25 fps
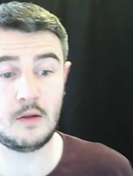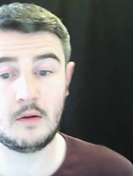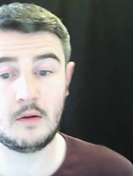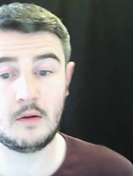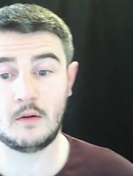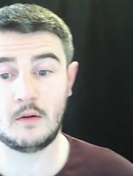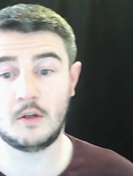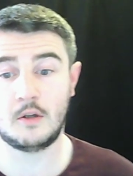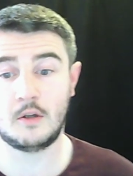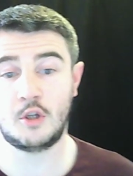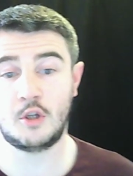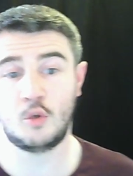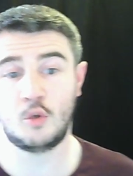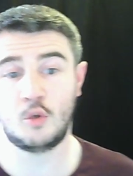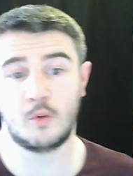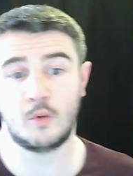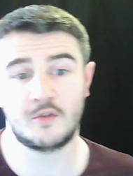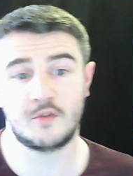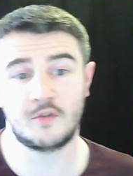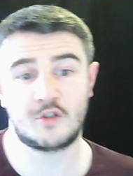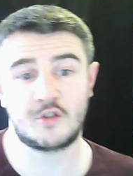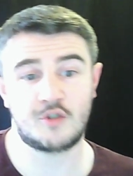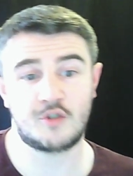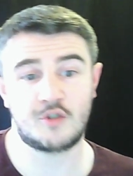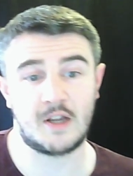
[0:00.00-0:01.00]
you
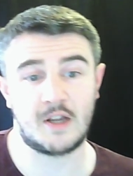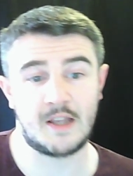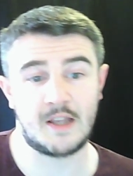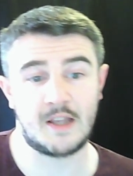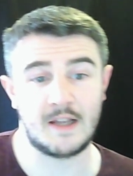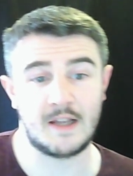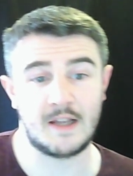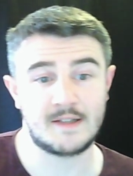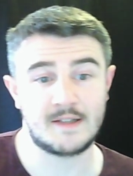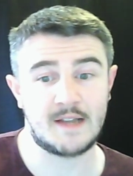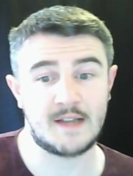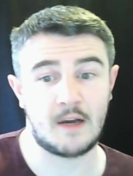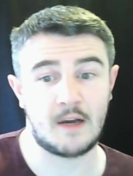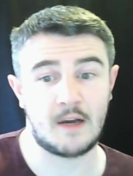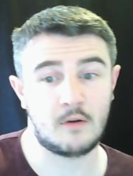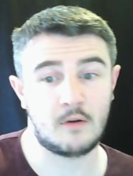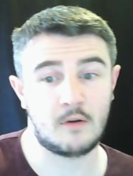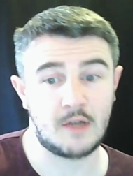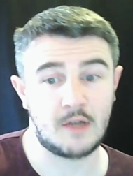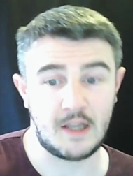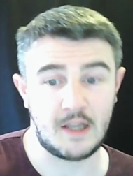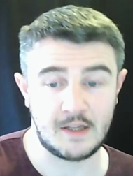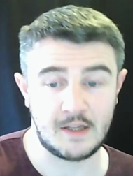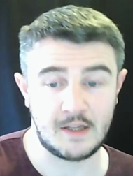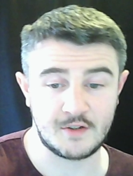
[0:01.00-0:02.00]
want to try and get
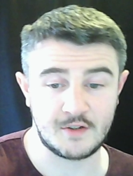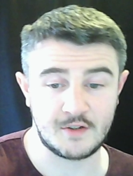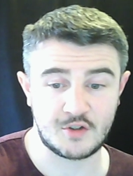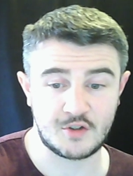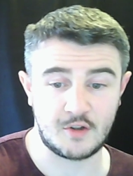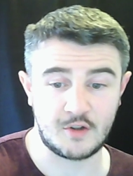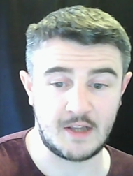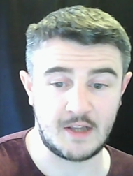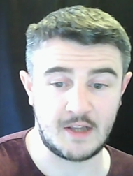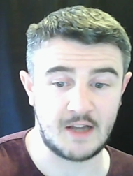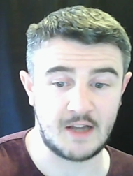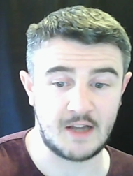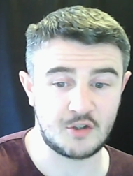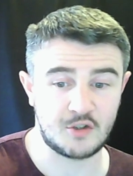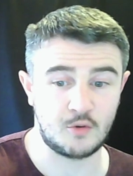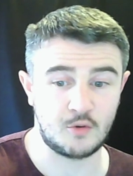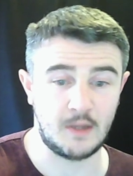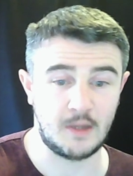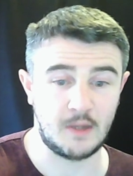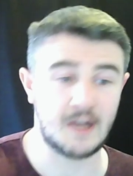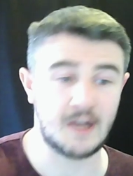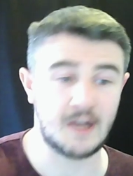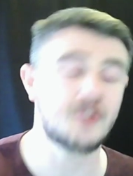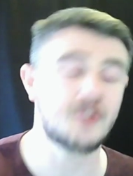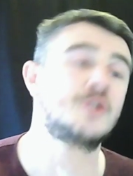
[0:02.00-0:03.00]
down into the
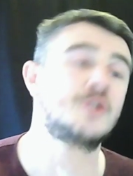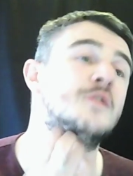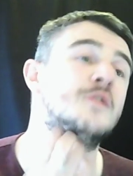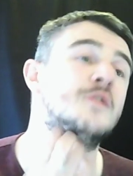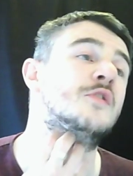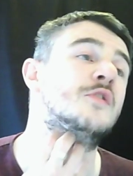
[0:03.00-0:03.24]
actual action.